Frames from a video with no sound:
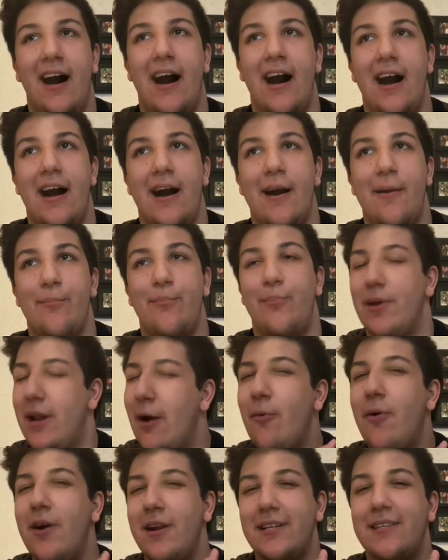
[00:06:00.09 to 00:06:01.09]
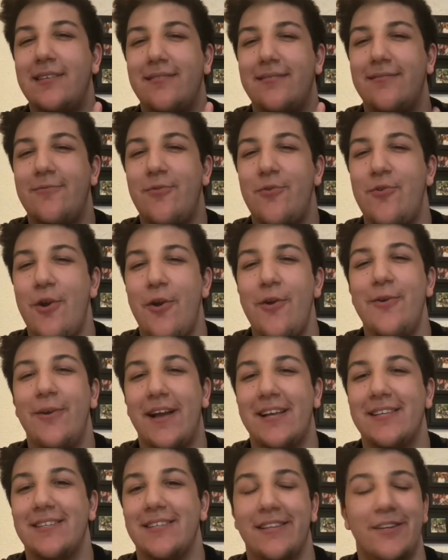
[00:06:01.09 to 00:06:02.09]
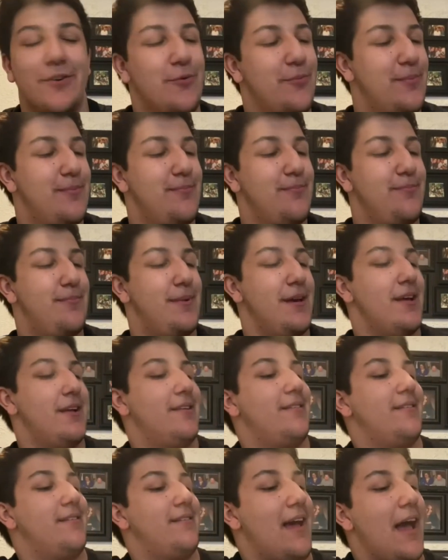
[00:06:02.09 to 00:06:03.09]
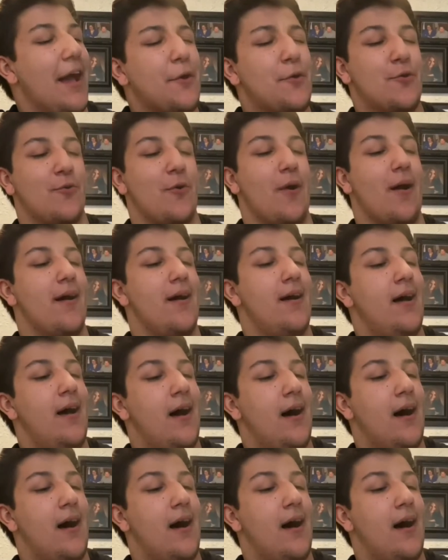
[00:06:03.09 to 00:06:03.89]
But I want to show you guys a little bit extra.